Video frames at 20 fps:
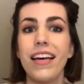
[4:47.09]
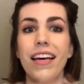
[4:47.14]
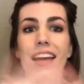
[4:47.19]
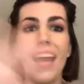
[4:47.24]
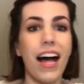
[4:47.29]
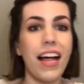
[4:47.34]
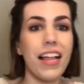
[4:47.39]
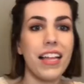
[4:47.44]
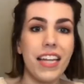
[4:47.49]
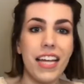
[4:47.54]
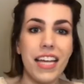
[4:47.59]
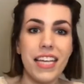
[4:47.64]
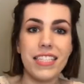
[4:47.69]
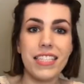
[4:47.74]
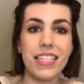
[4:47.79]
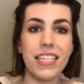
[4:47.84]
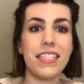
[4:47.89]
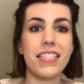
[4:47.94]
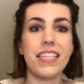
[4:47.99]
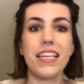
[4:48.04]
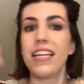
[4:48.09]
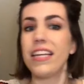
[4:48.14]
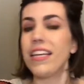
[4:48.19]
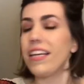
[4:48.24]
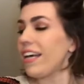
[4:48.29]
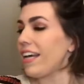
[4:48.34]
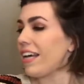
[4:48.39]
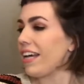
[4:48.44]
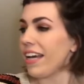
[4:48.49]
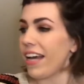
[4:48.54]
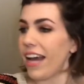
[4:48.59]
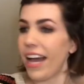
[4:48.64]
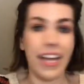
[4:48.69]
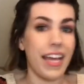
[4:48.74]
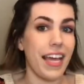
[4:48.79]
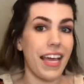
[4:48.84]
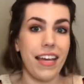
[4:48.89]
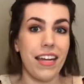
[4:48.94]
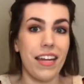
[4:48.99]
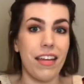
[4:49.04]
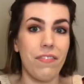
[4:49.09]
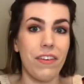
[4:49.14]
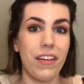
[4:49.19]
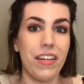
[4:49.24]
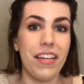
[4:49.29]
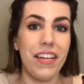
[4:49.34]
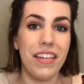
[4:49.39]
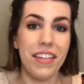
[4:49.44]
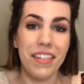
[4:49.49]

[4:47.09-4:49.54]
Holiday season, I can't even.